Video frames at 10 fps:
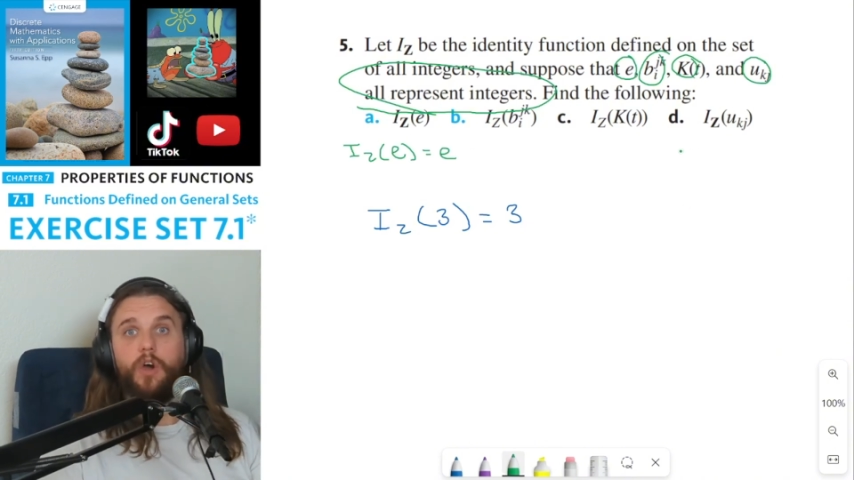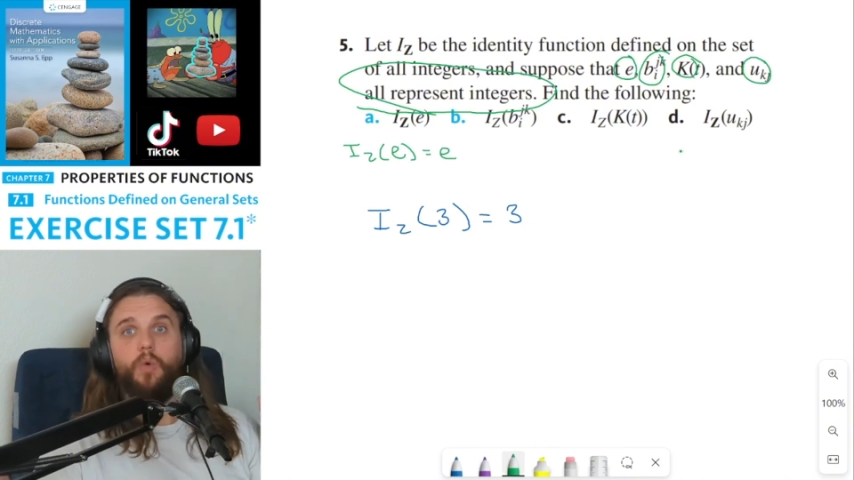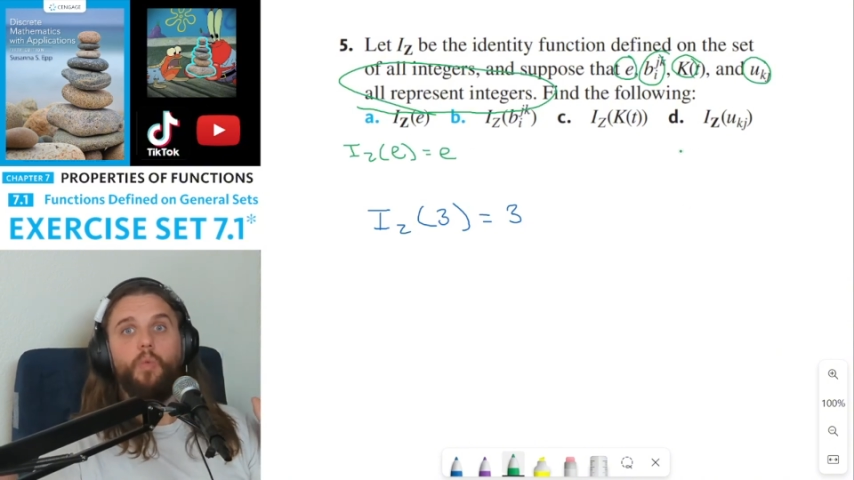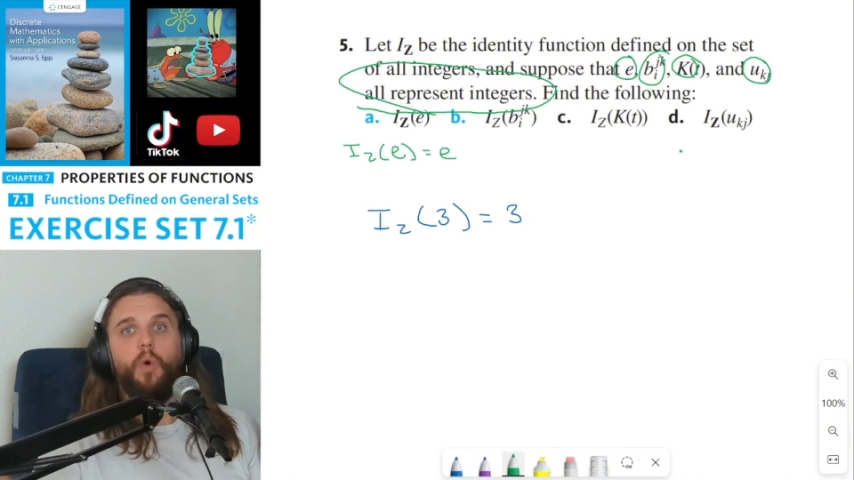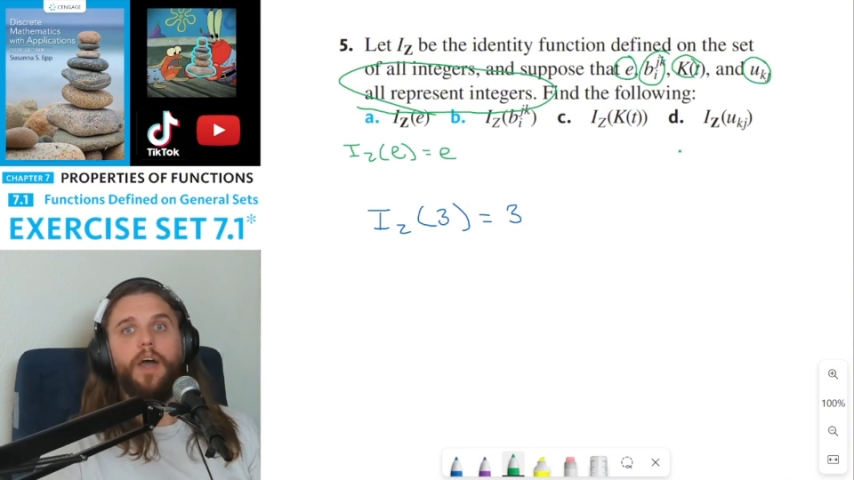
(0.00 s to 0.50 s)

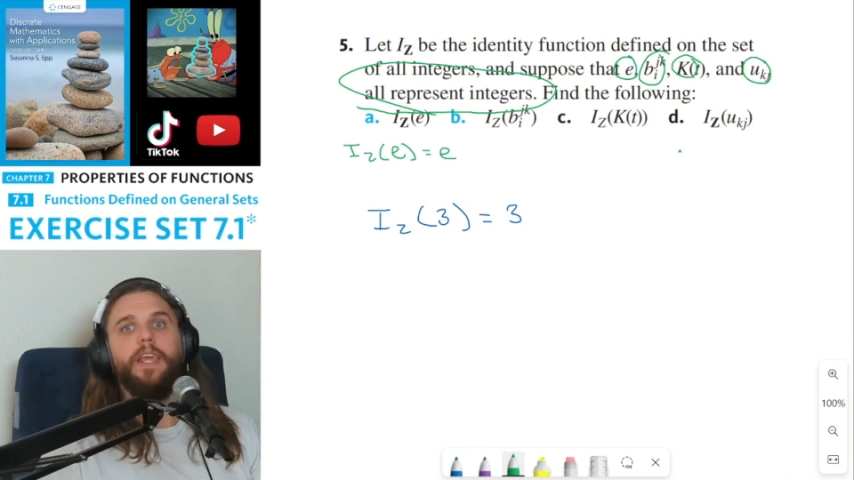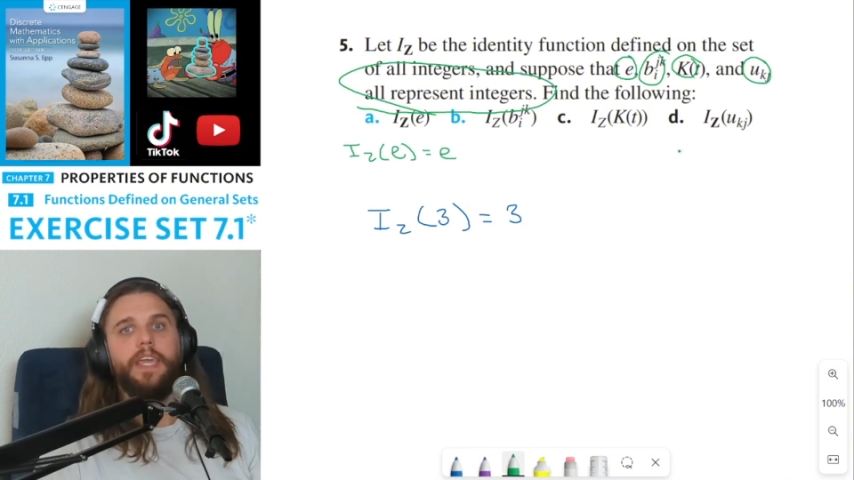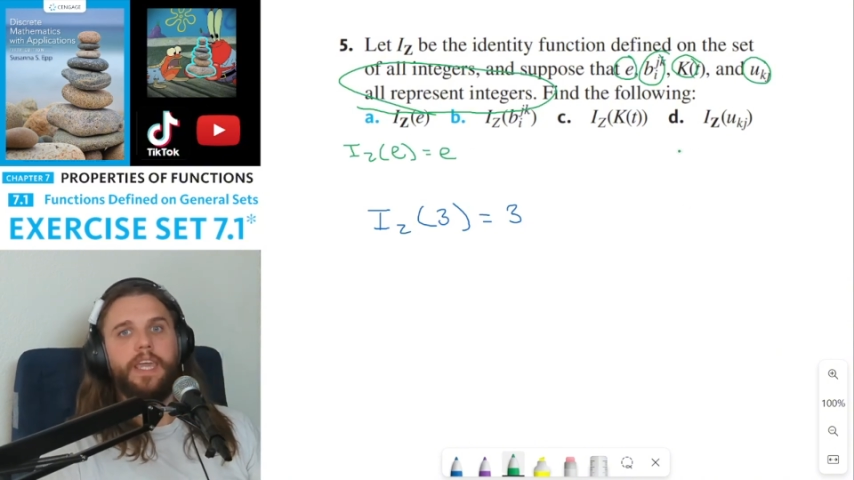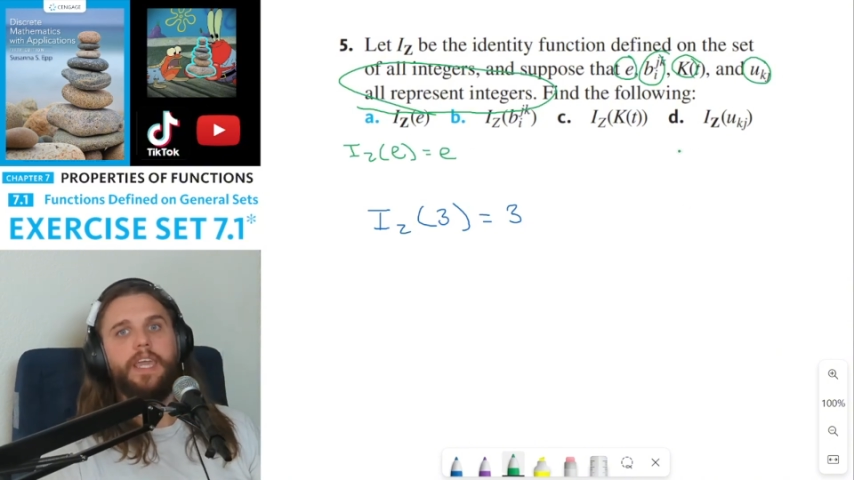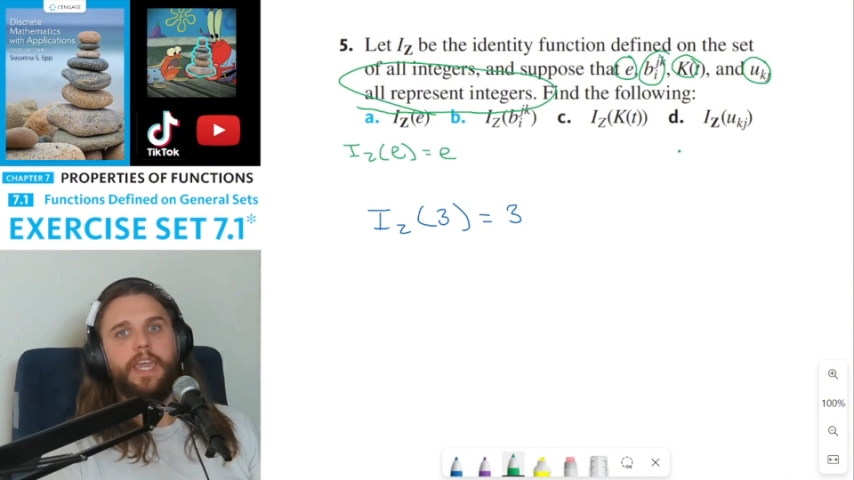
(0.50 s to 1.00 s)
what
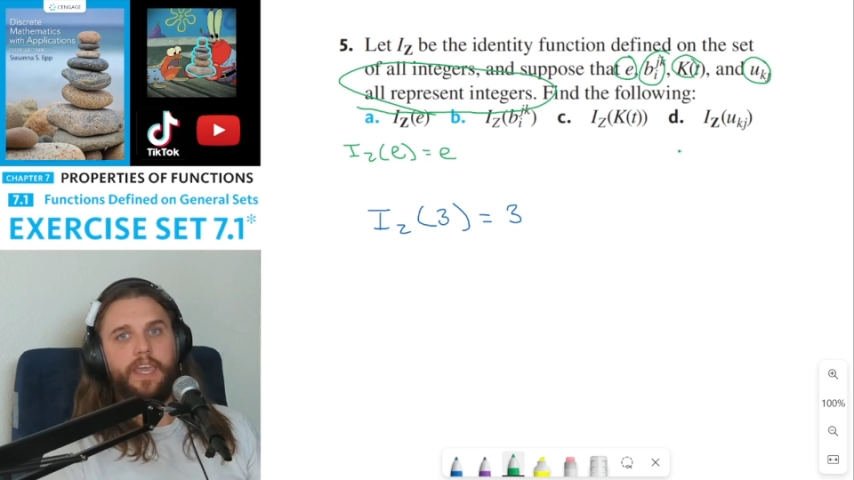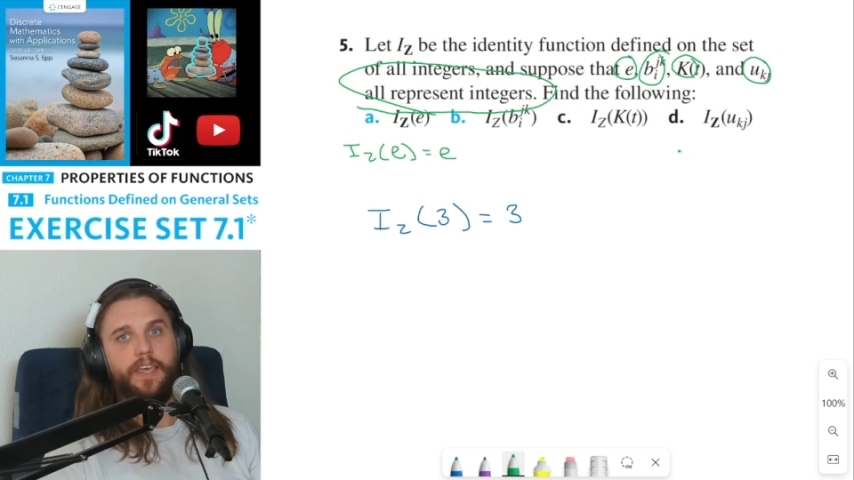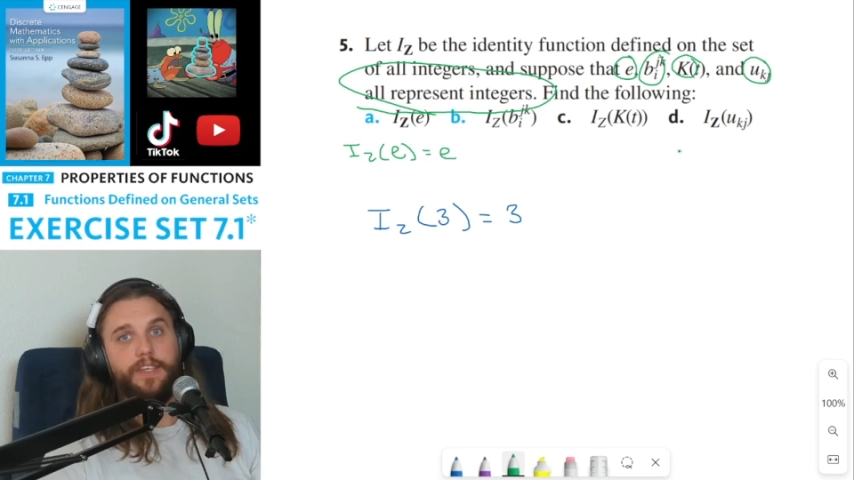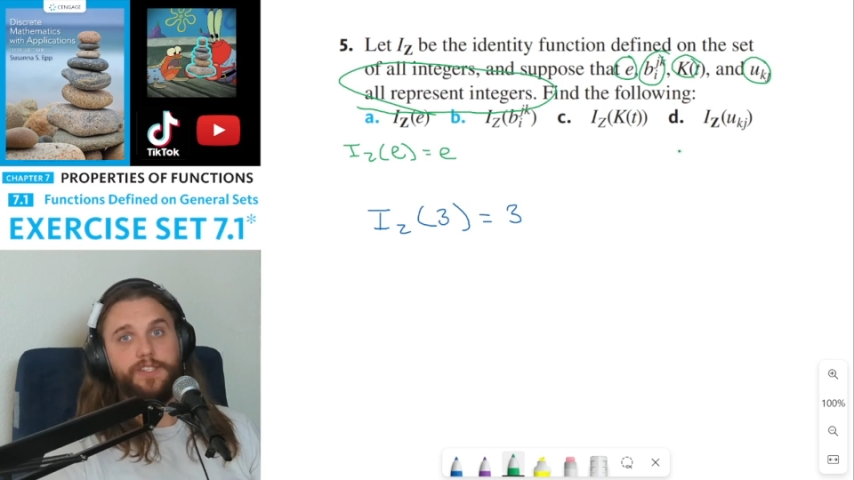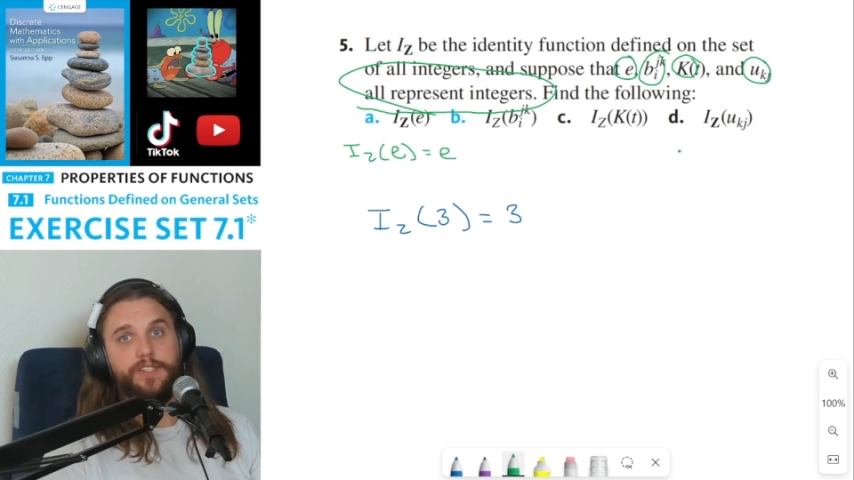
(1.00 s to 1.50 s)
E
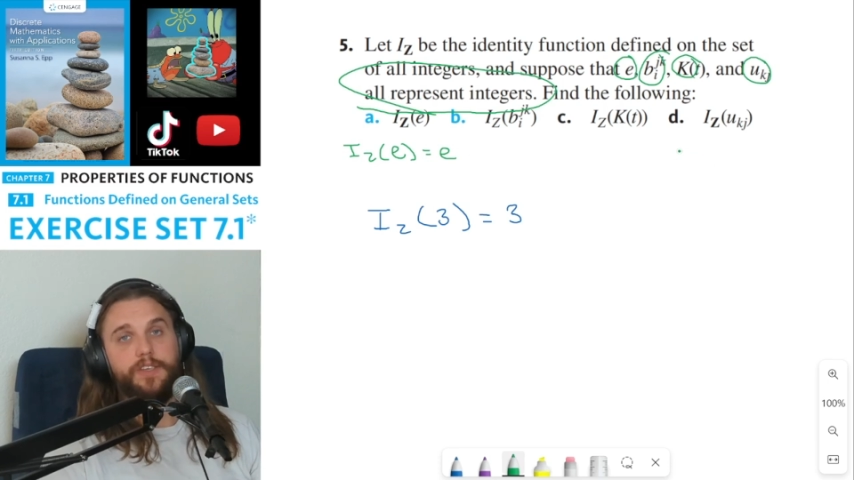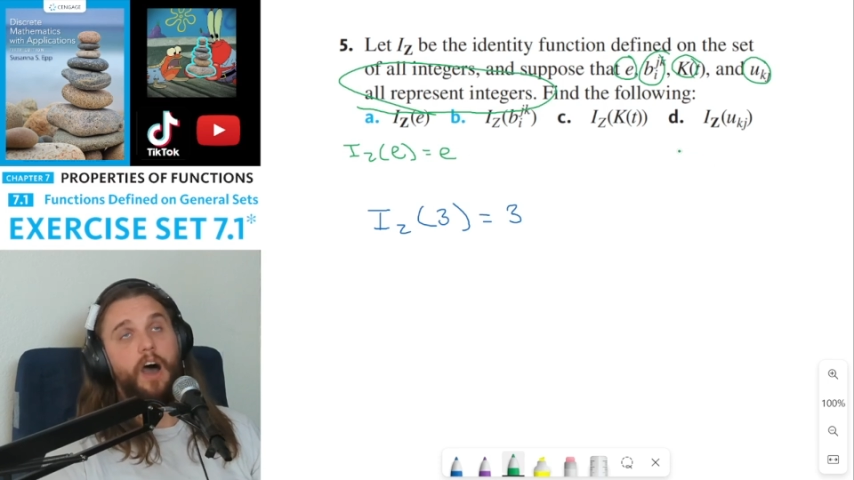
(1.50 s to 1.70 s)
is,